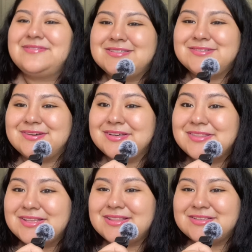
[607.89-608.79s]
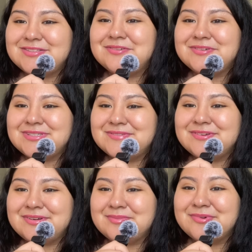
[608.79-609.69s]
So I think that's always
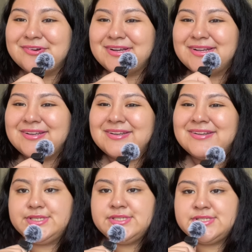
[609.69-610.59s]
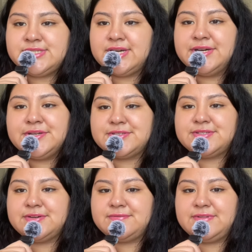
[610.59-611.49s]
very important. Just tell
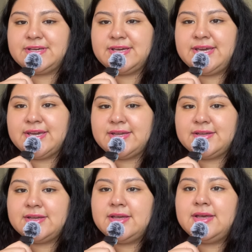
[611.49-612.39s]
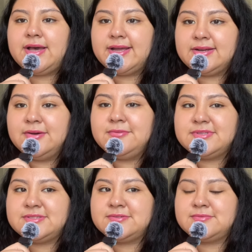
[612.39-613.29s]
yourself, like, hey, I know
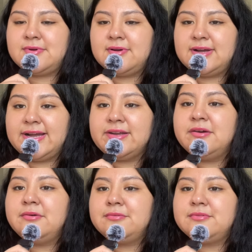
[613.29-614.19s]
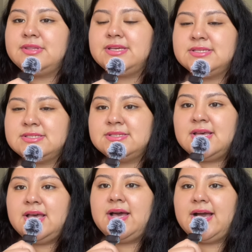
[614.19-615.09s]
this was wrong. I know this,
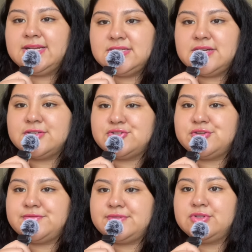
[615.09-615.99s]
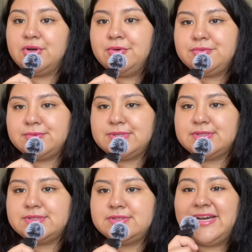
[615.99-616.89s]
I did not deserve to go through
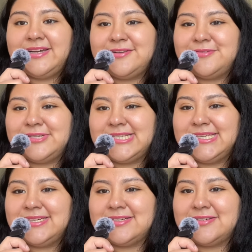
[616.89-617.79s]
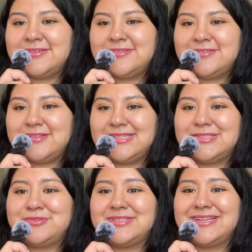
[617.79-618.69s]
this. I had no idea that
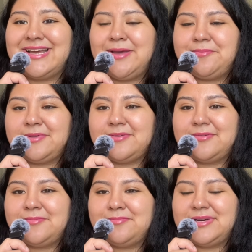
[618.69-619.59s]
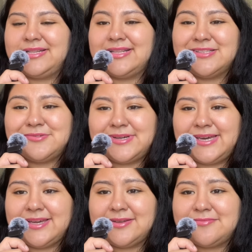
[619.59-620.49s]
this was going to happen. But that's
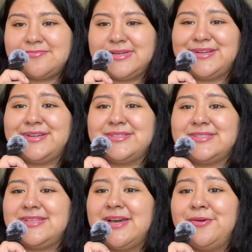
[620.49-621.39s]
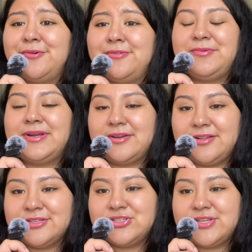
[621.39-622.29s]
okay because now you
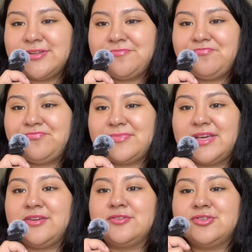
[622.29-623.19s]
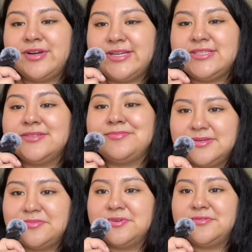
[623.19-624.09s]
acknowledged it and you're trying to
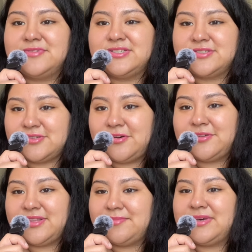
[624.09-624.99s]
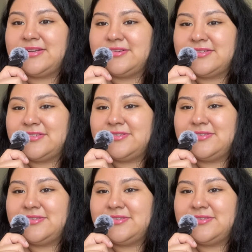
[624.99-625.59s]
improve, which is all that matters.